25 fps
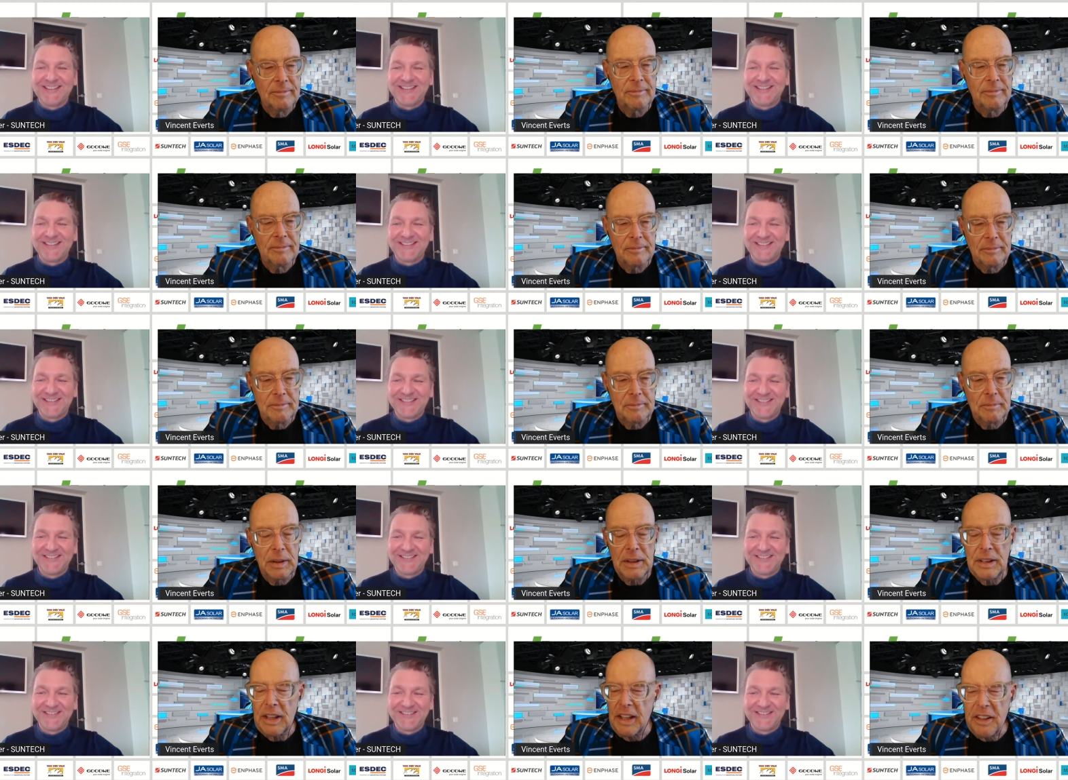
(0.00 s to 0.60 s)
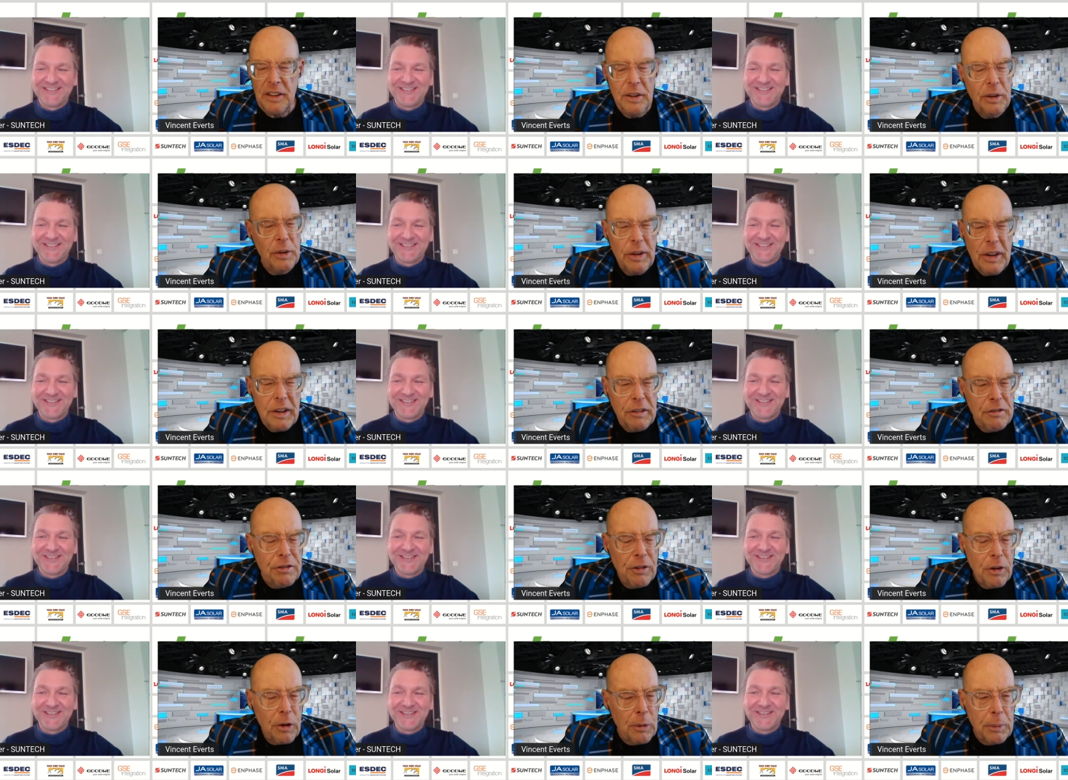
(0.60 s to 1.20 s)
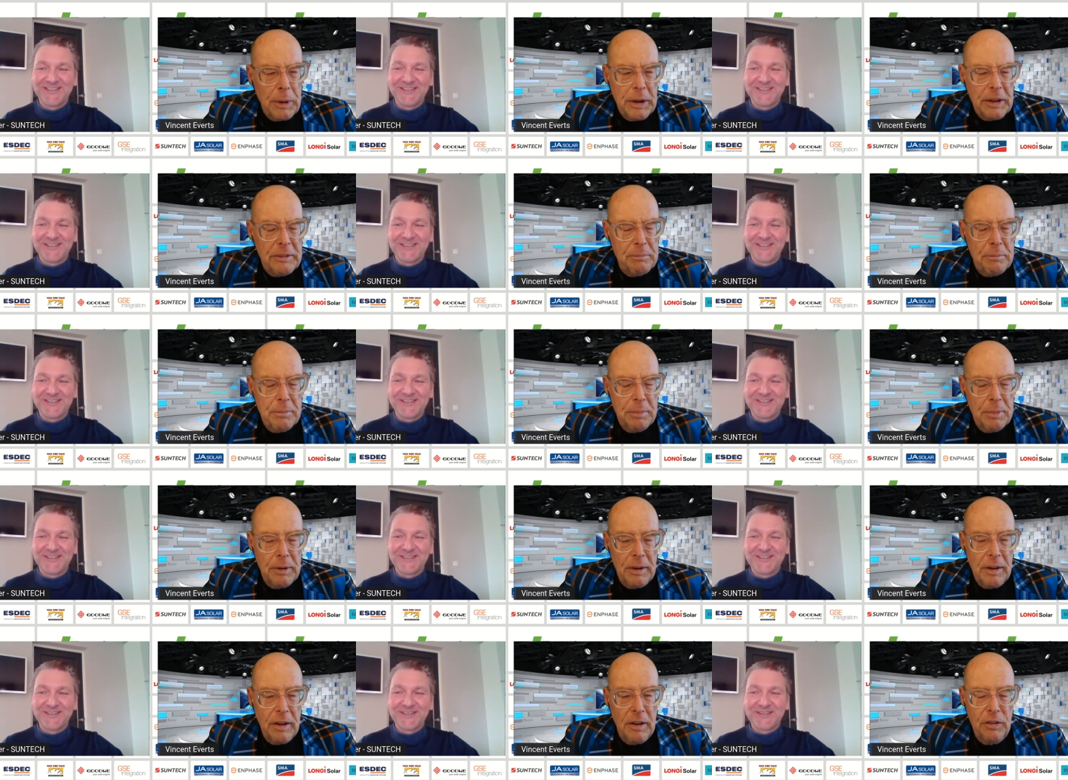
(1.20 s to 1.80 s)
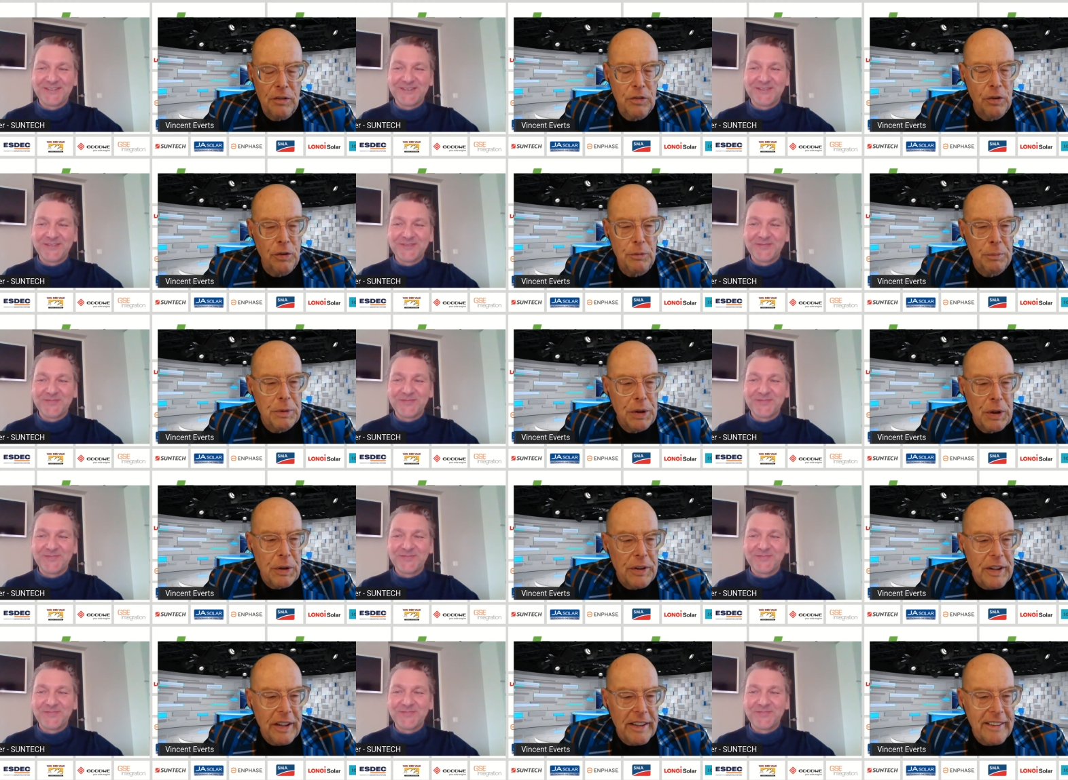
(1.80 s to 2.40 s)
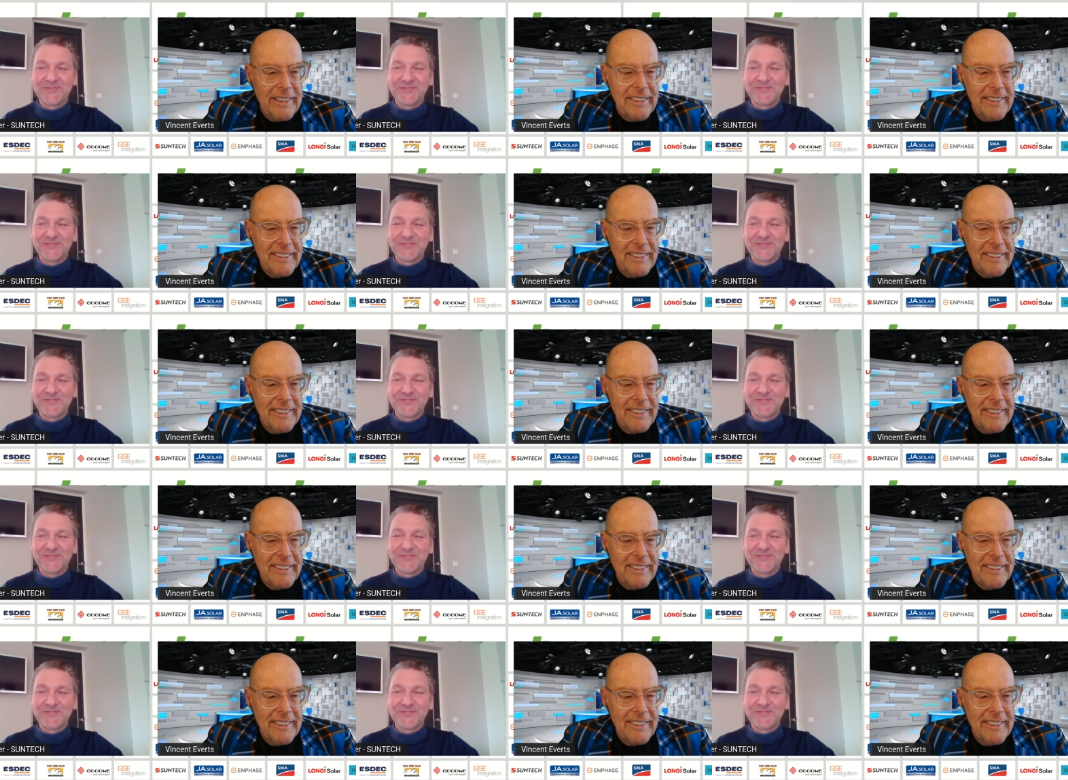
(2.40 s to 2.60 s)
Speaker 1: but are you looking forward uh, to Munich?